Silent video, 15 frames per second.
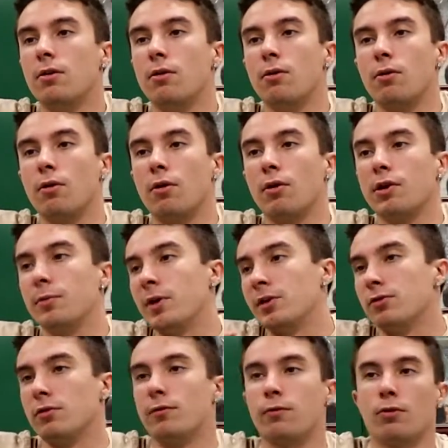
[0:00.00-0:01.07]
or you might
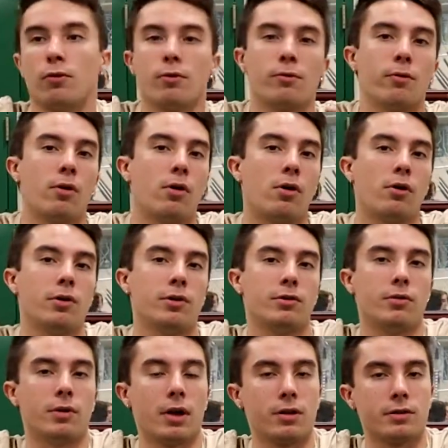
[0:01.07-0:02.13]
do a forward roll and do
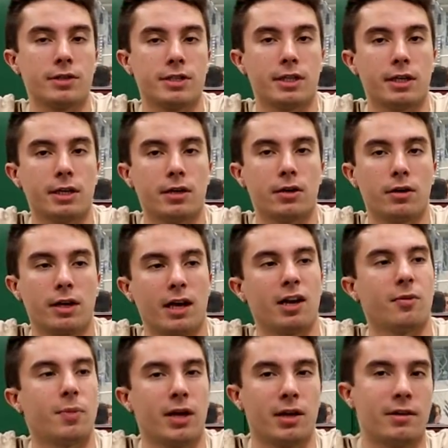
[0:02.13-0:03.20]
another skill. It kind
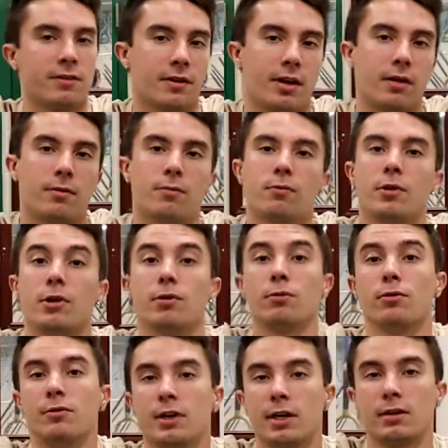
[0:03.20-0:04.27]
of depends on what your
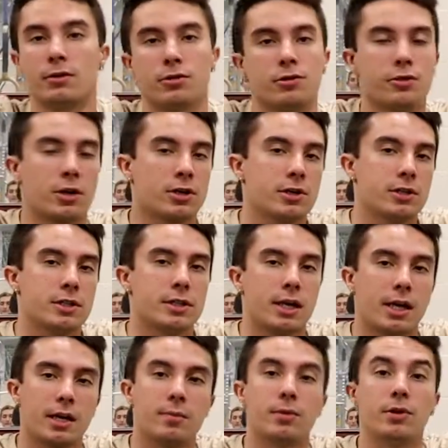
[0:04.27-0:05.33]
routine construction is
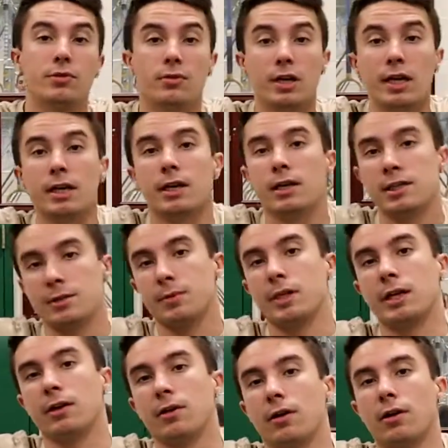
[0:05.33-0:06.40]
like, but you need it as a
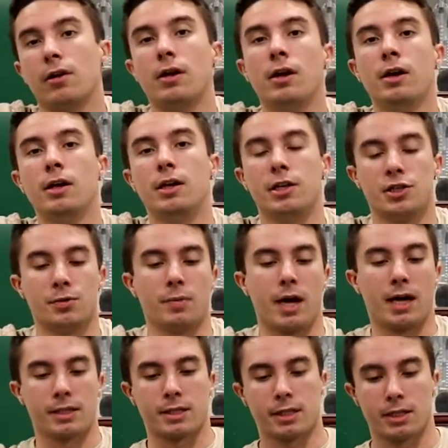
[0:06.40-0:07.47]
beginner in
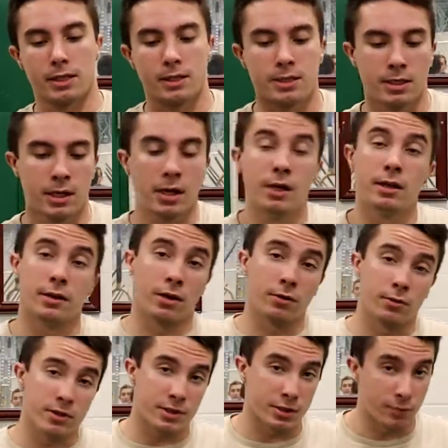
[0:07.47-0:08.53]
gymnastics. The other
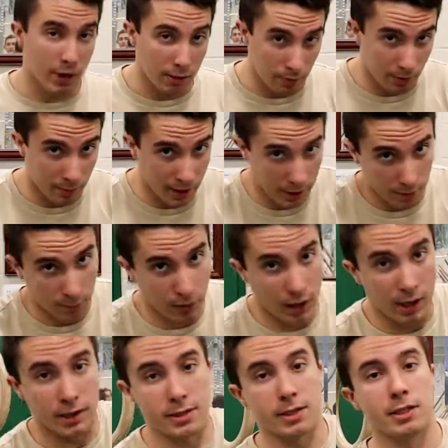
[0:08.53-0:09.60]
reason you might want to back
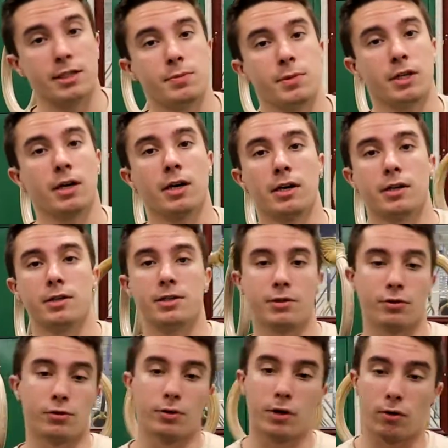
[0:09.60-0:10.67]
uprise is because
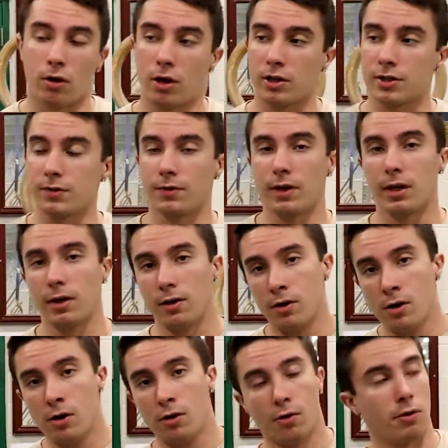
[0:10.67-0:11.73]
you're doing CrossFit,
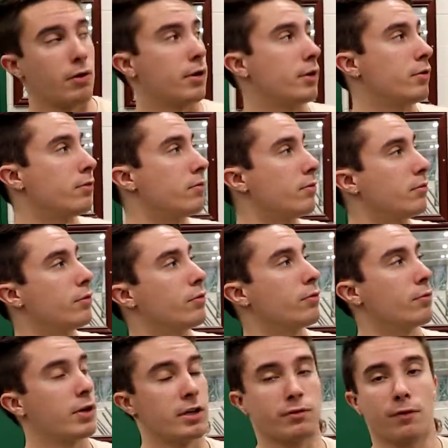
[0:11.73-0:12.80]
or you do the
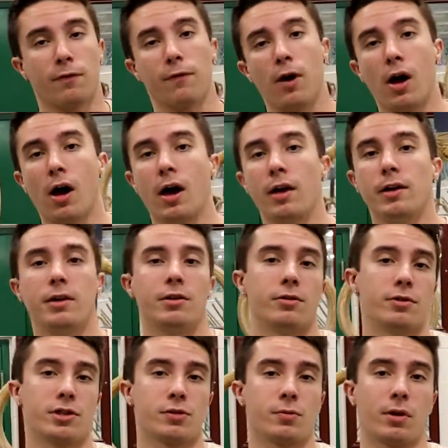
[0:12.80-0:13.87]
rings for fun and you
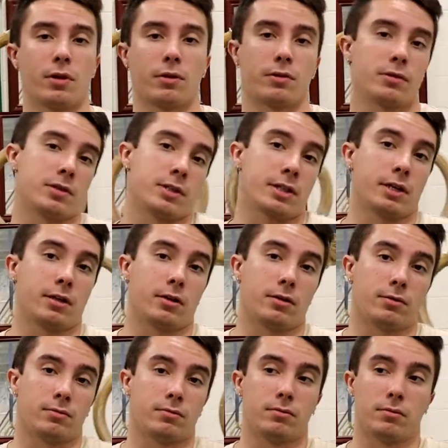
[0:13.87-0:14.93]
just want to learn the skill